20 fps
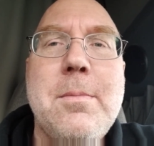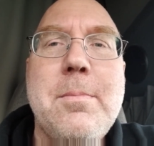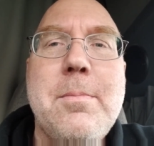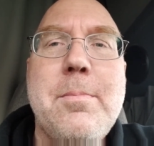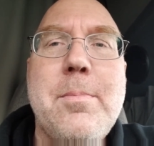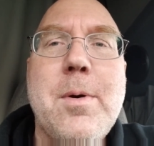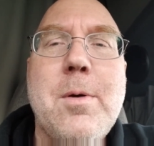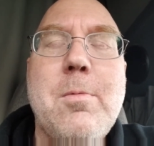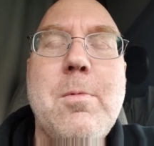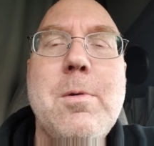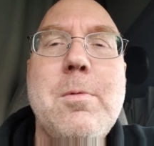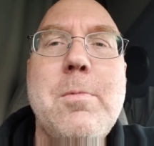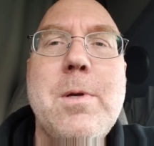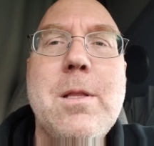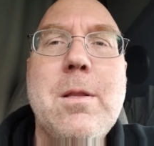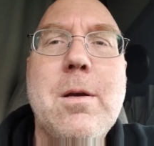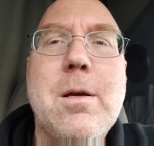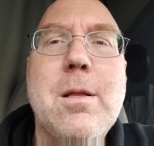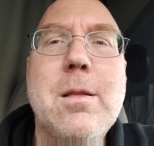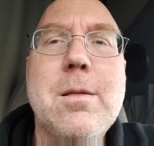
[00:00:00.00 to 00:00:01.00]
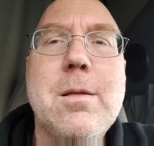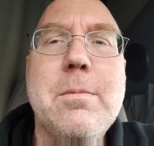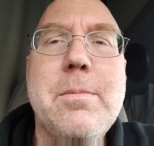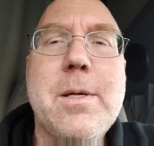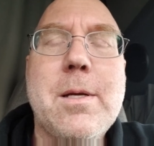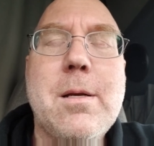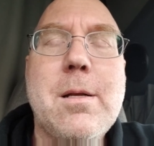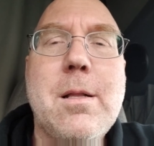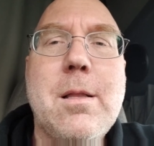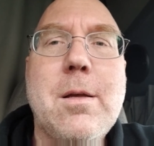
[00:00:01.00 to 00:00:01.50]
But when we look a little
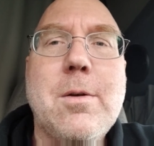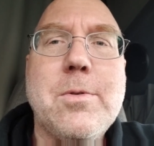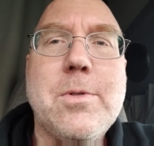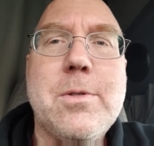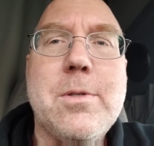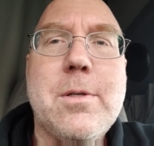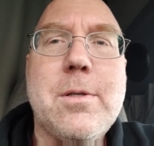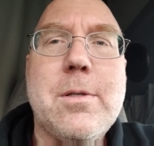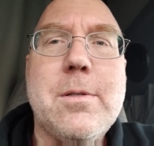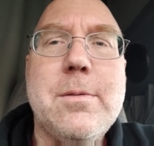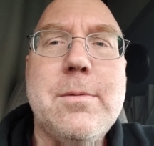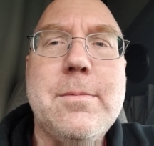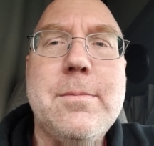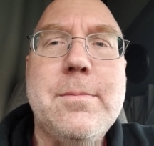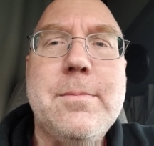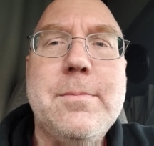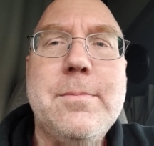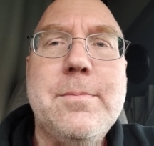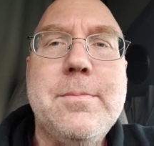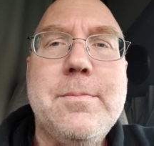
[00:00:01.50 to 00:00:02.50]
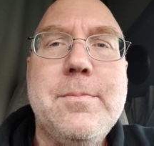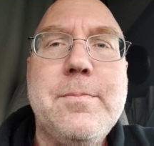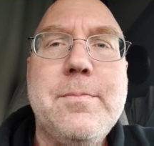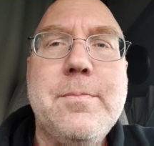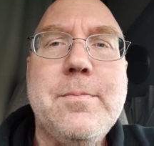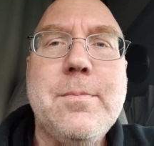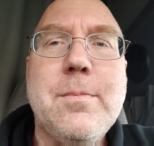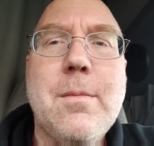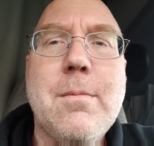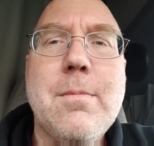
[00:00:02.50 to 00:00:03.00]
bit closer,
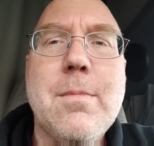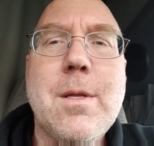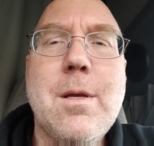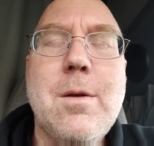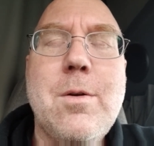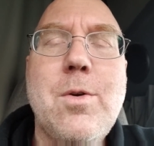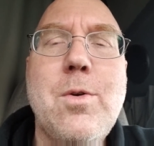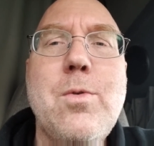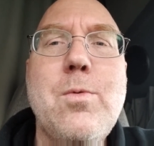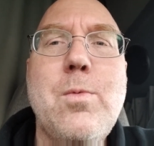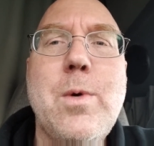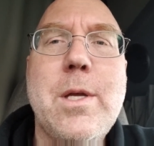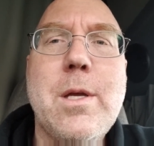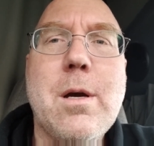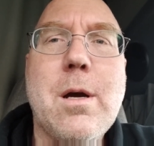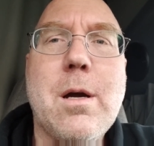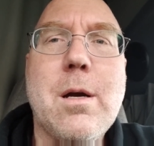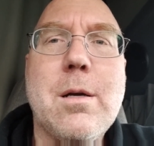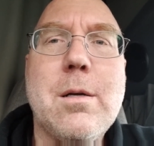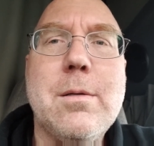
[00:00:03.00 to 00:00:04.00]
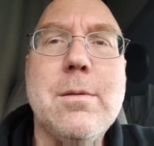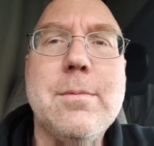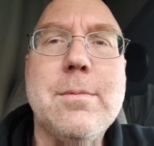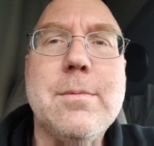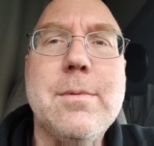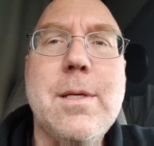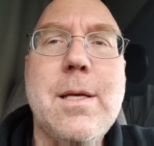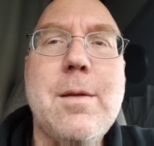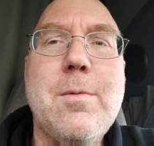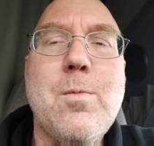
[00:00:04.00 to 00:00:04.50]
who we are
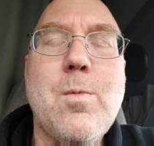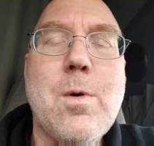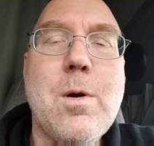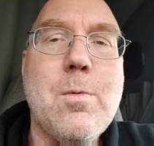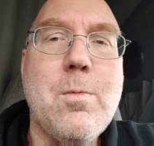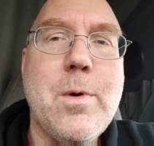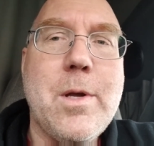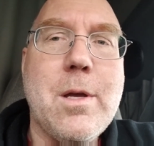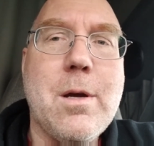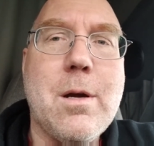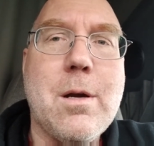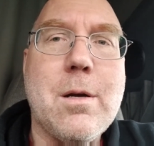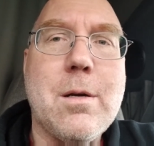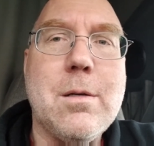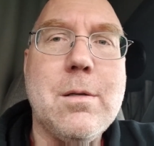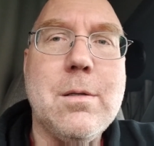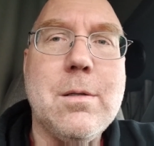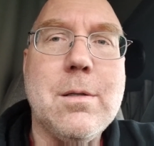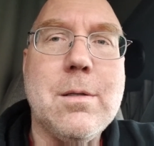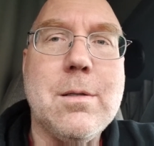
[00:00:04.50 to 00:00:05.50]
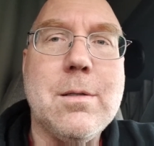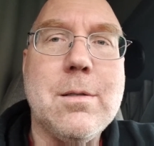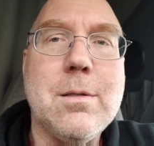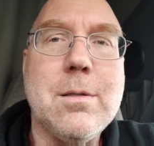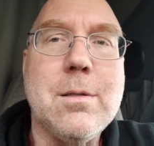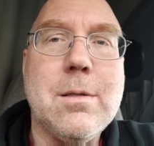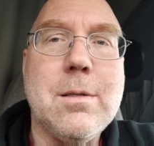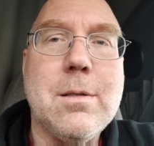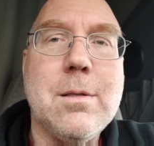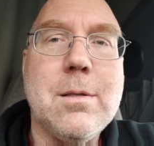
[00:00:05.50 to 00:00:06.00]
and what we are
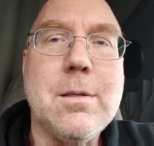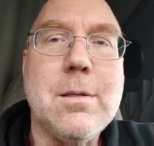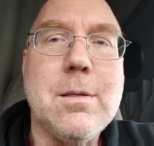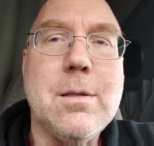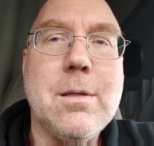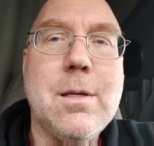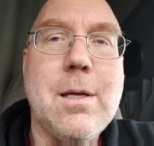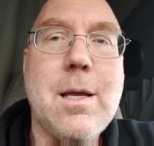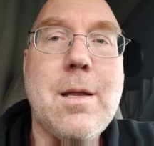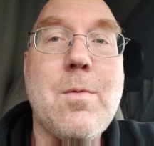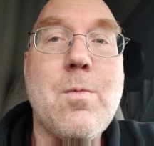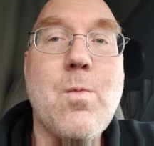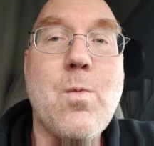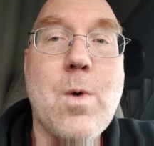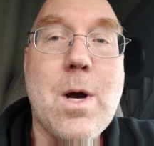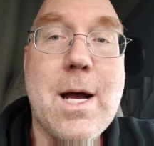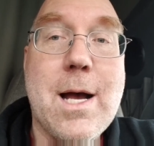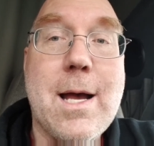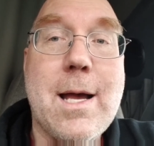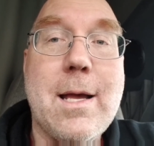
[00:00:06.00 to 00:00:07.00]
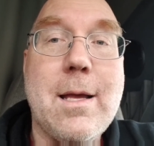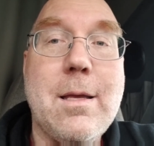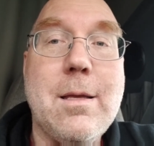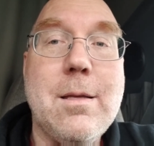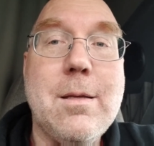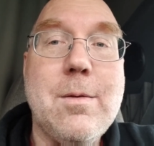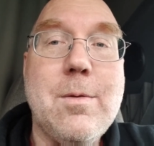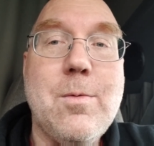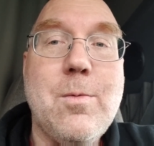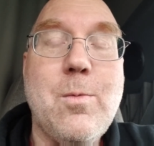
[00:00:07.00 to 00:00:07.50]
and why
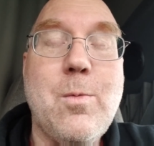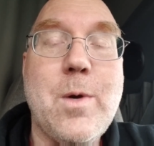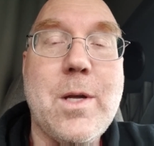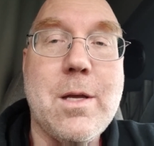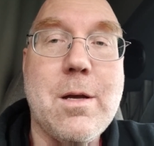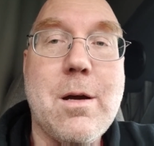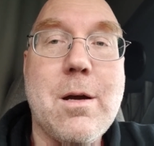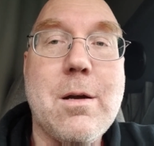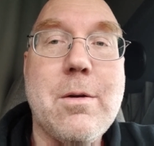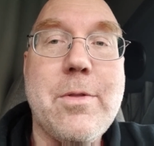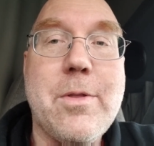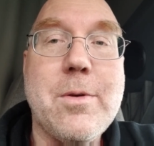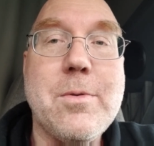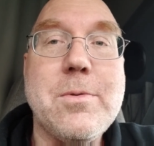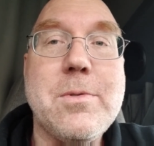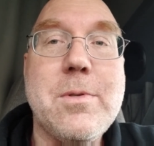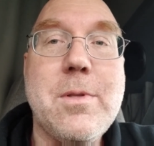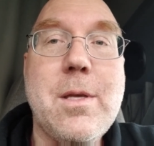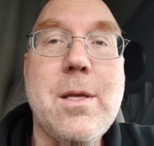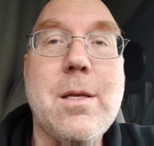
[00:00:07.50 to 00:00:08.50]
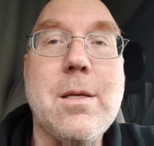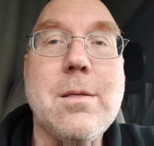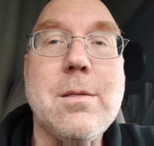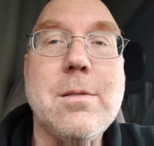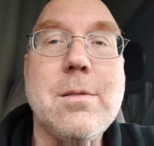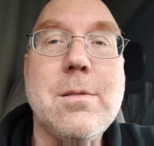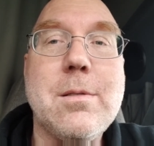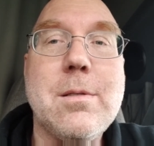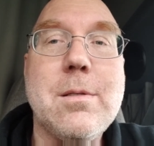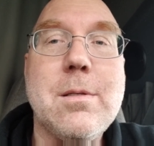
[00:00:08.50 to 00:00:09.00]
we are those
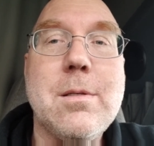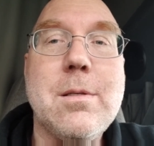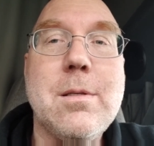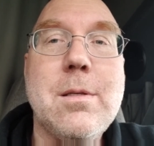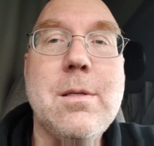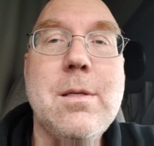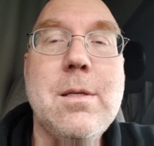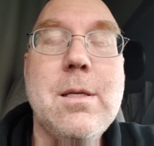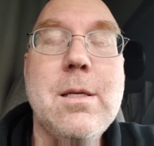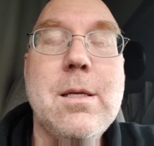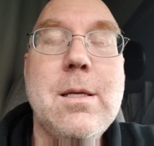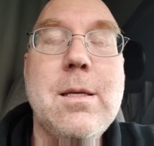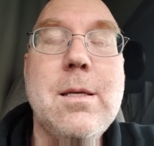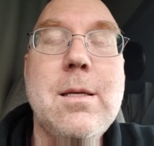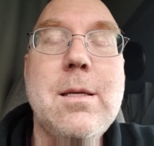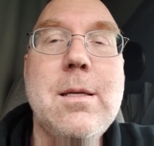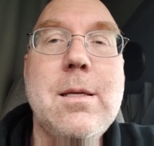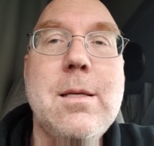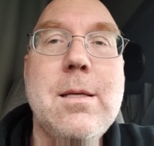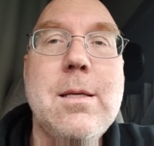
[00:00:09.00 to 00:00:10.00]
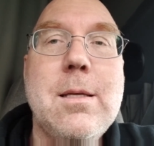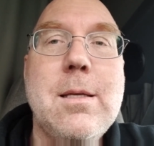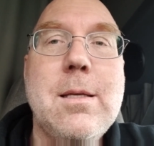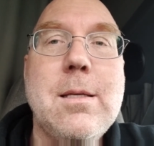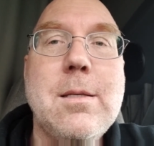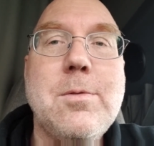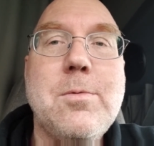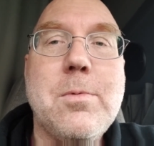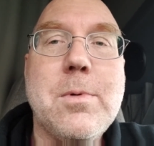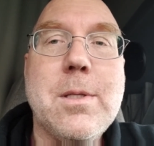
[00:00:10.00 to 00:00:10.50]
things
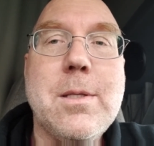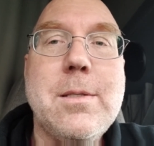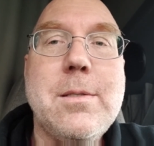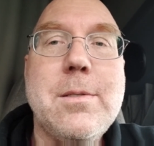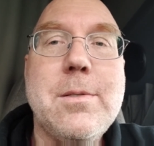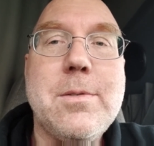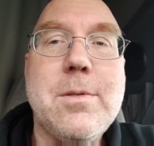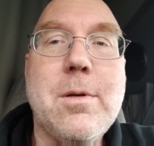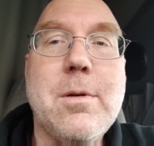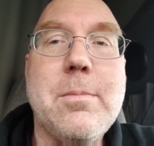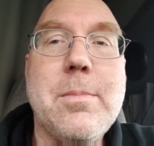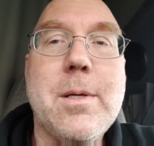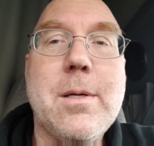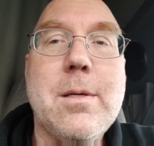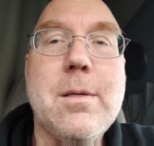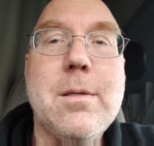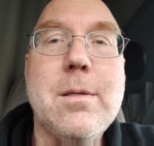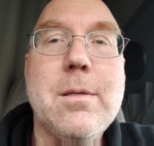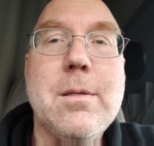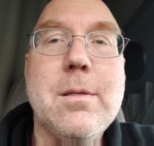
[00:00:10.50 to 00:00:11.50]
is really disturbing.